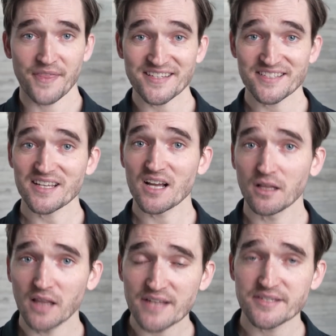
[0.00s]
This is the
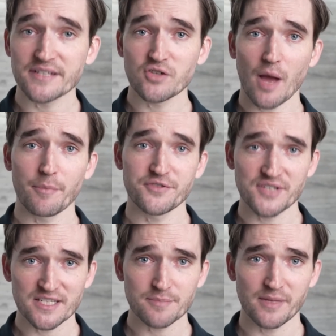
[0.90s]
classic type of
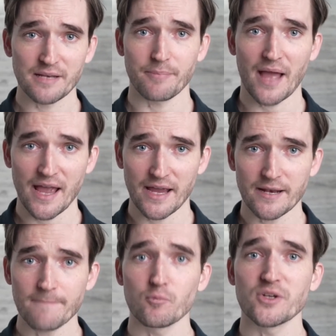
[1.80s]
shin splint
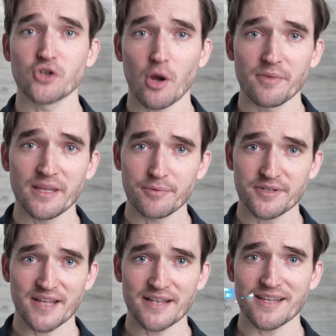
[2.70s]
pain, which commonly
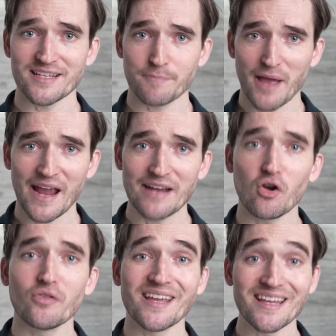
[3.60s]
presents as pain
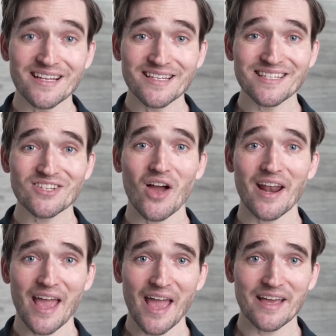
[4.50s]
on the
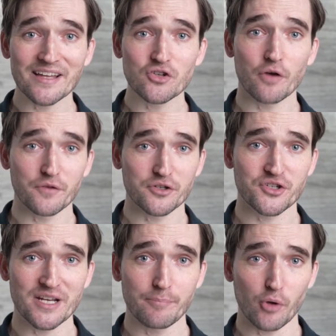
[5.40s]
inside edge of your
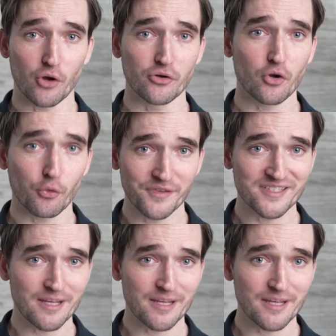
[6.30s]
shin bone called the